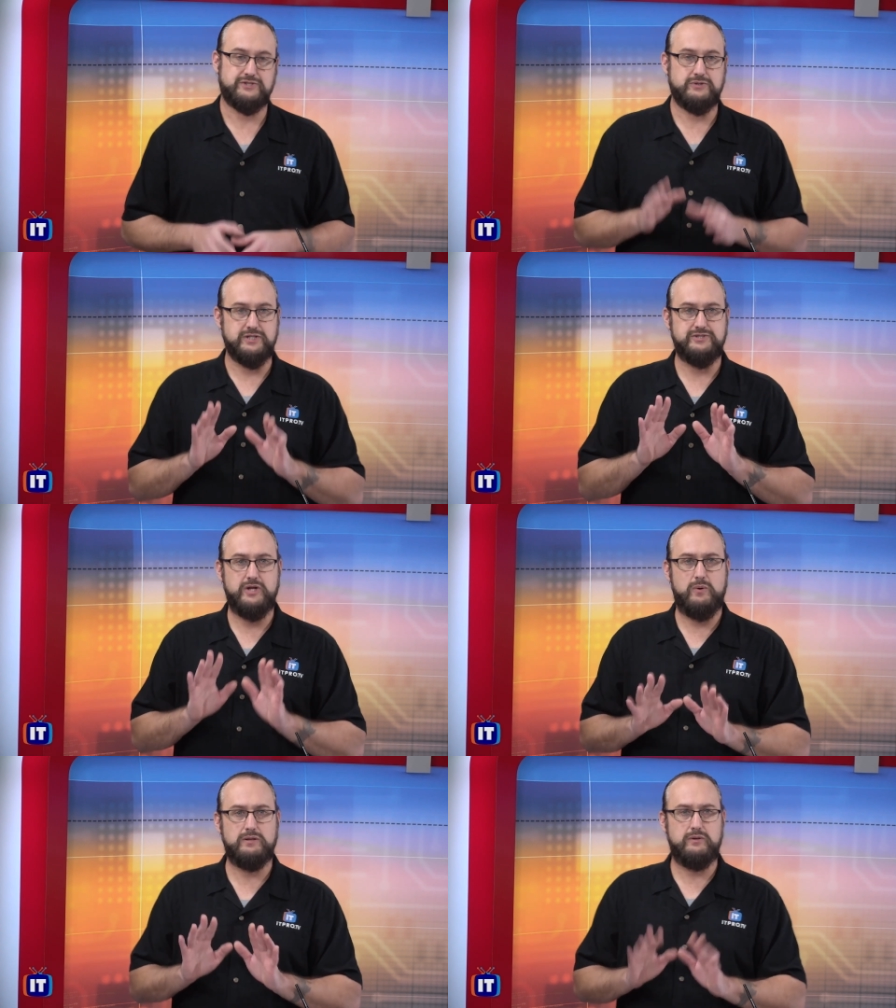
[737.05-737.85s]
So just
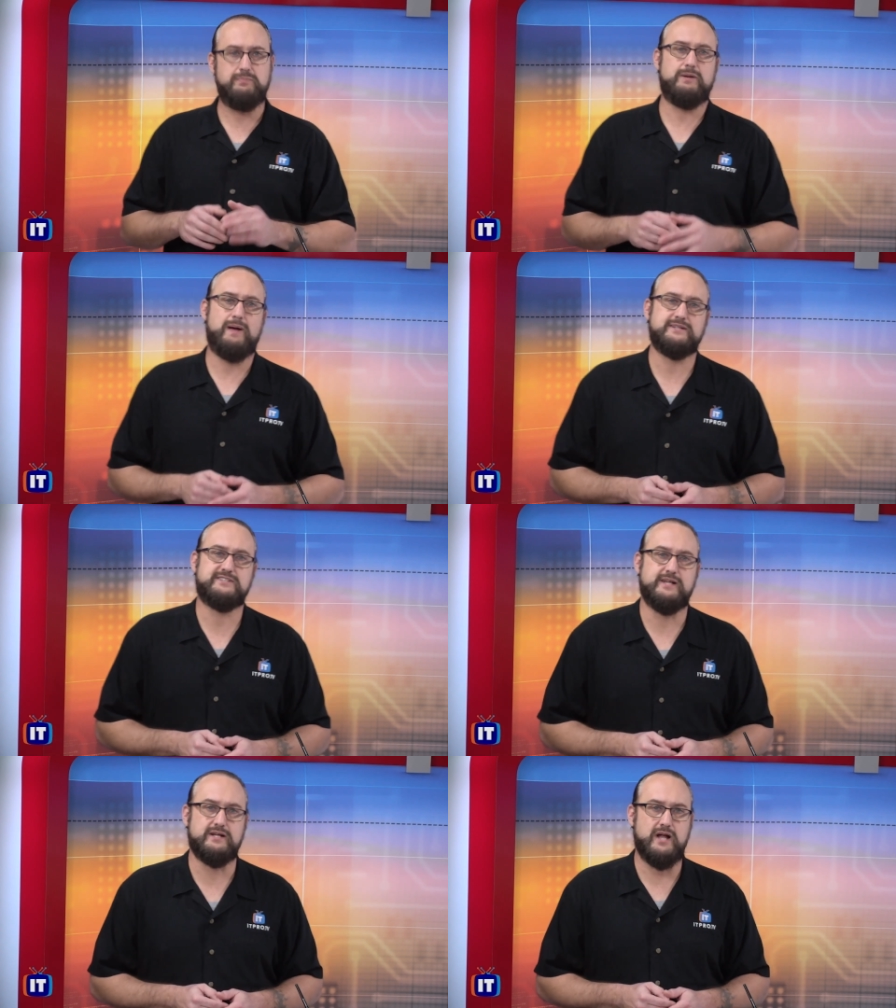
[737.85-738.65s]
know a little bit about
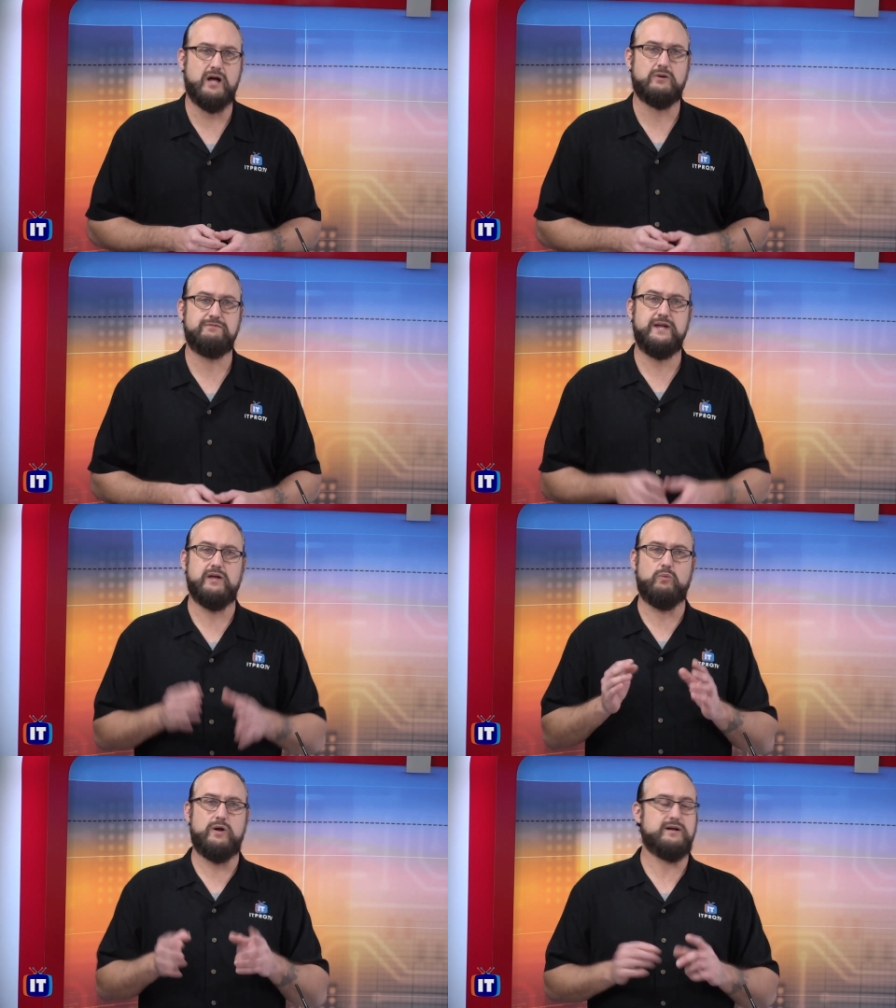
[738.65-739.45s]
steganography
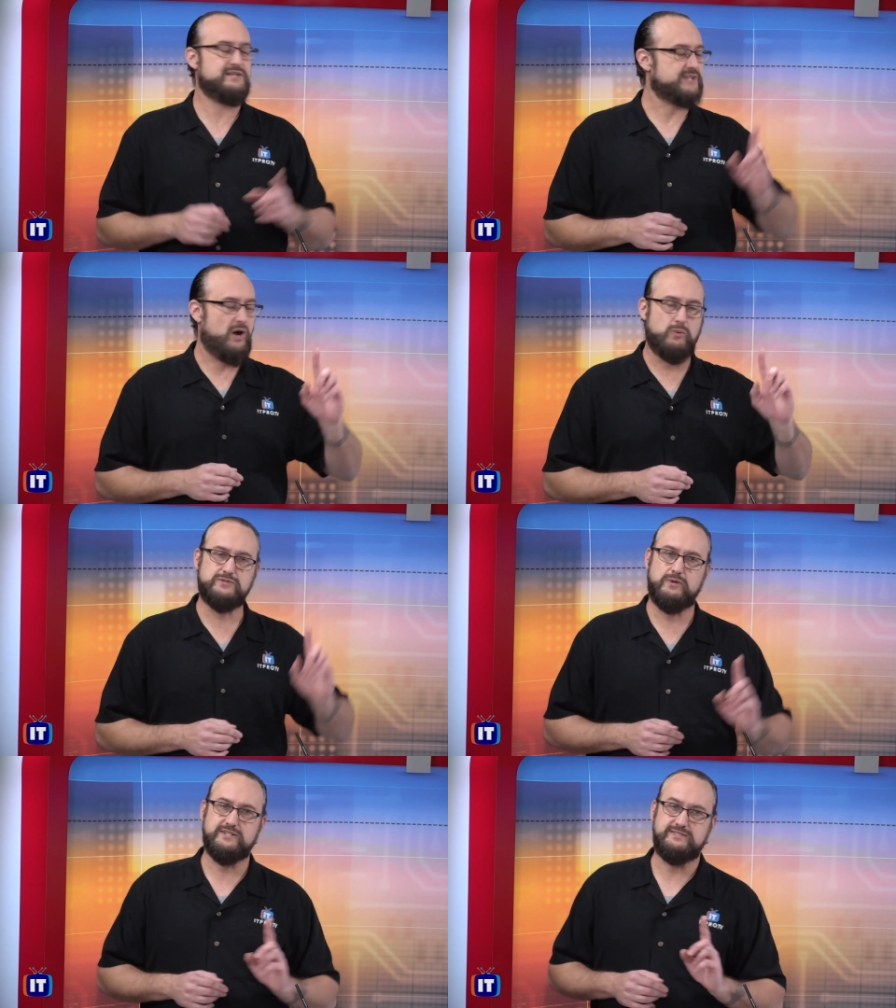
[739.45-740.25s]
and what it is. I always
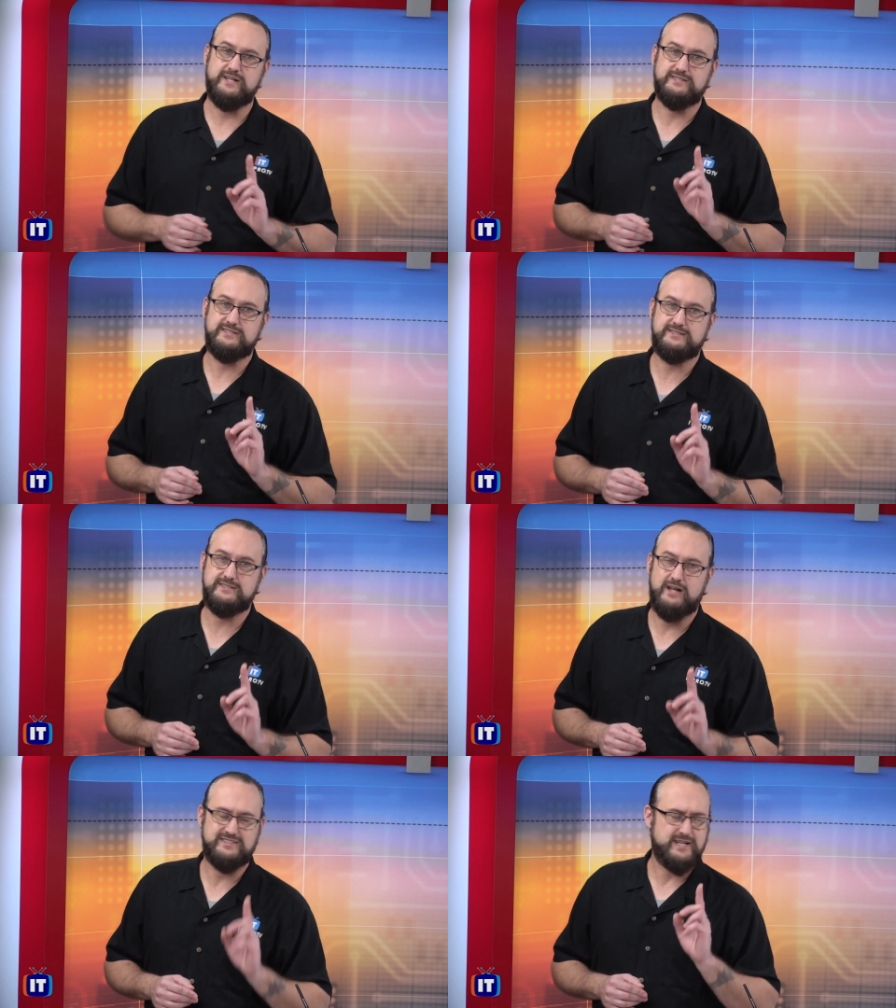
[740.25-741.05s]
want to say
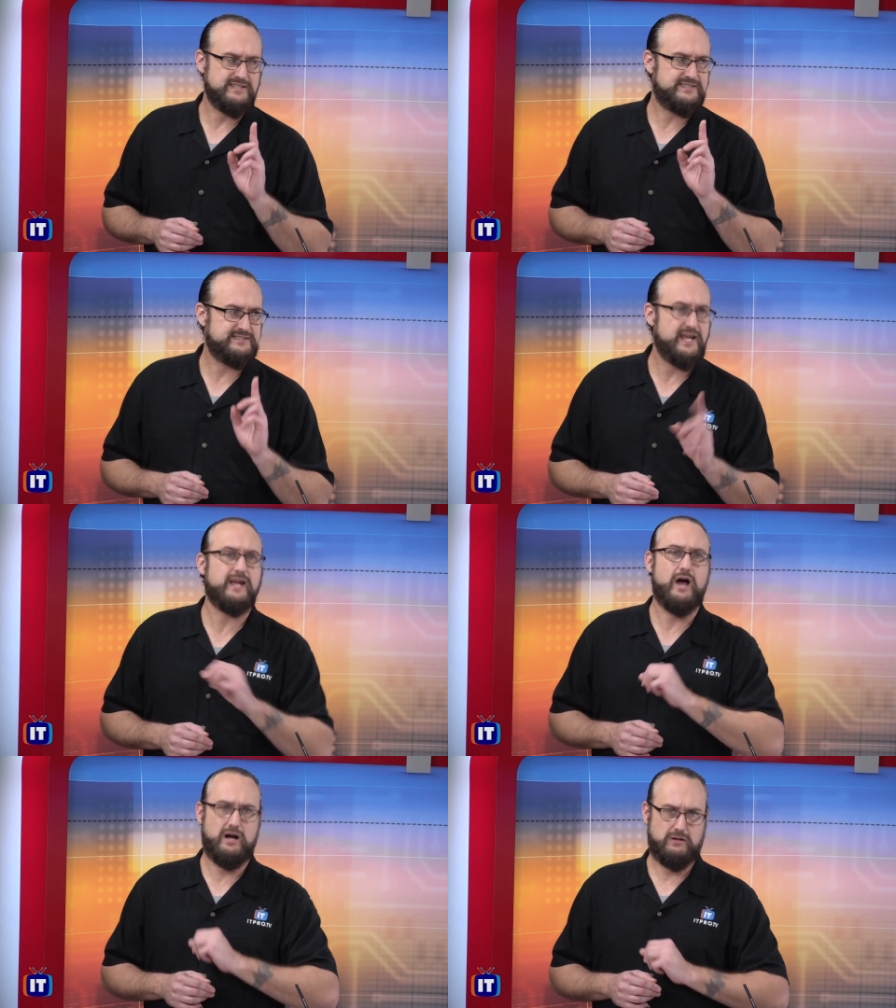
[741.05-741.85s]

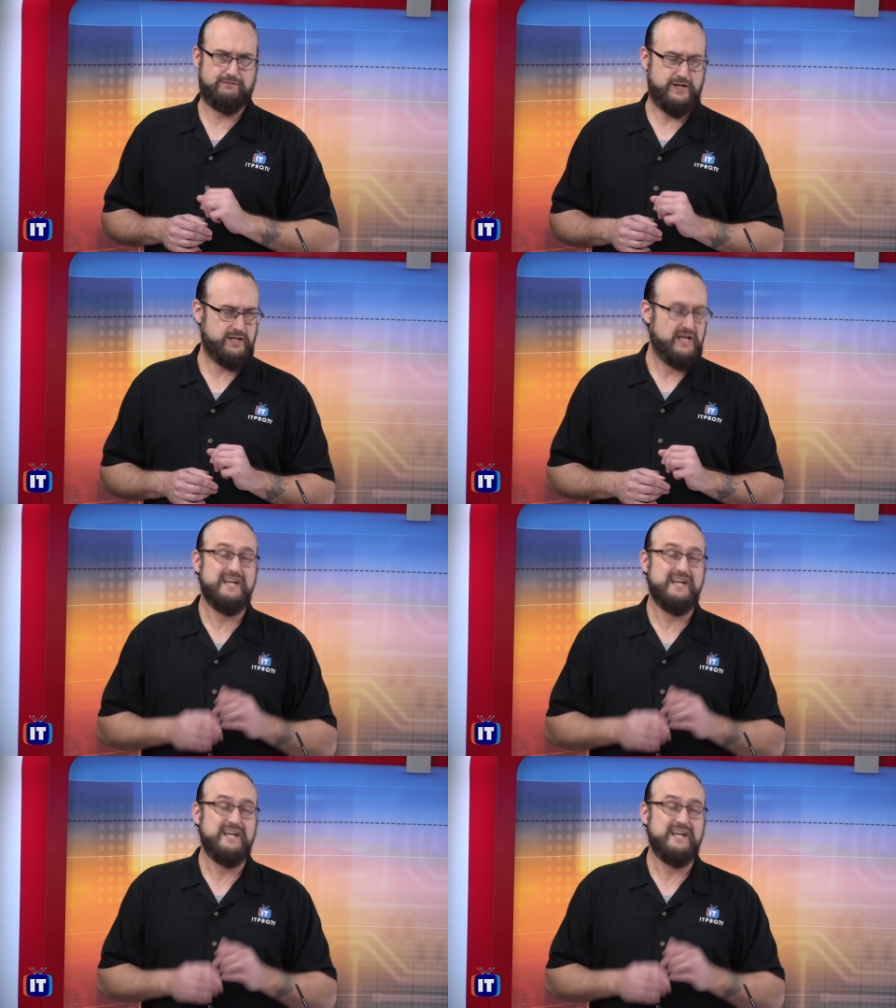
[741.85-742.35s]
stegography.